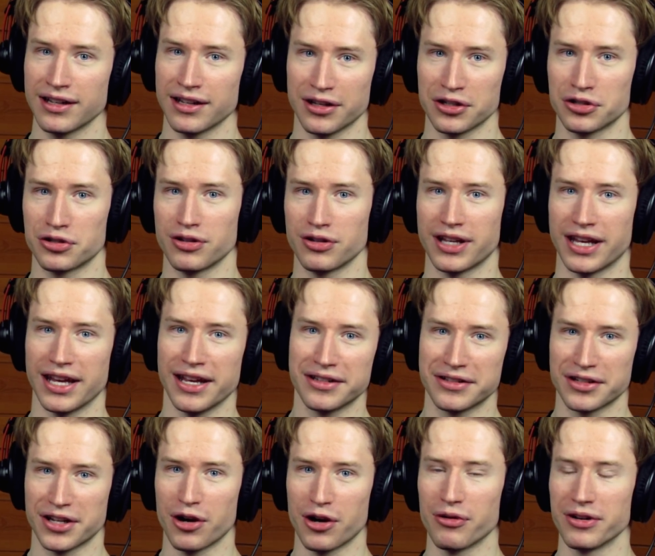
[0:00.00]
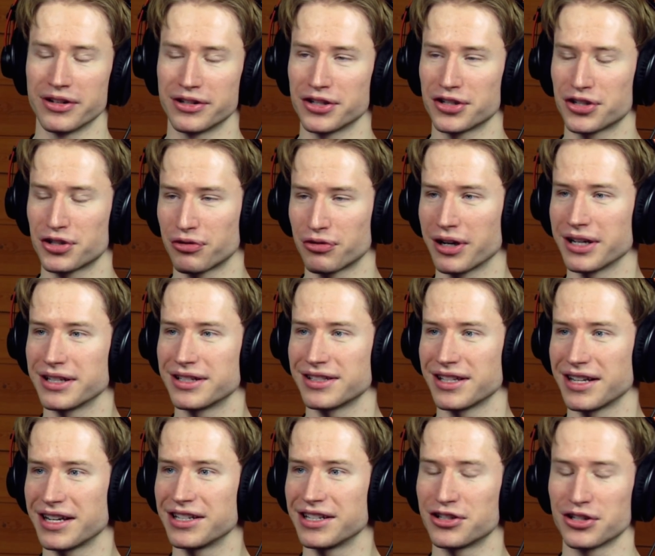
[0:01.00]
because you can't go and destroy a
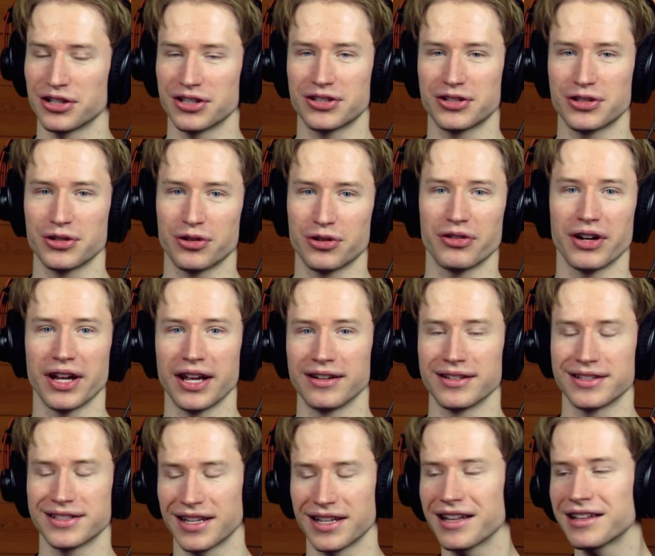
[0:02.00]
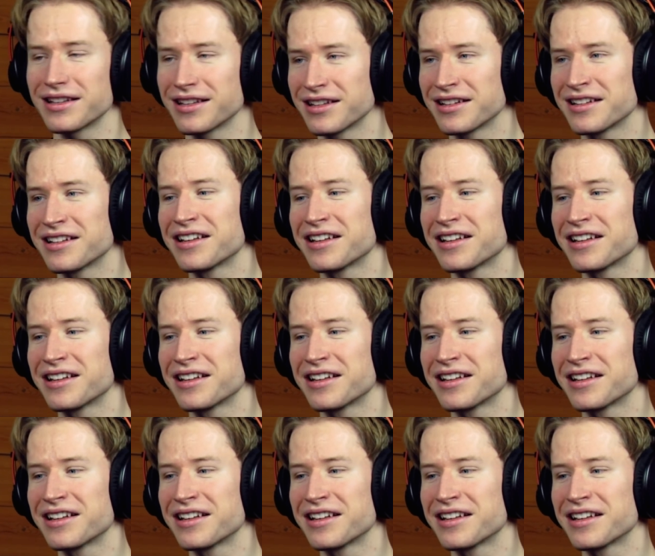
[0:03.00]
city just to create a set.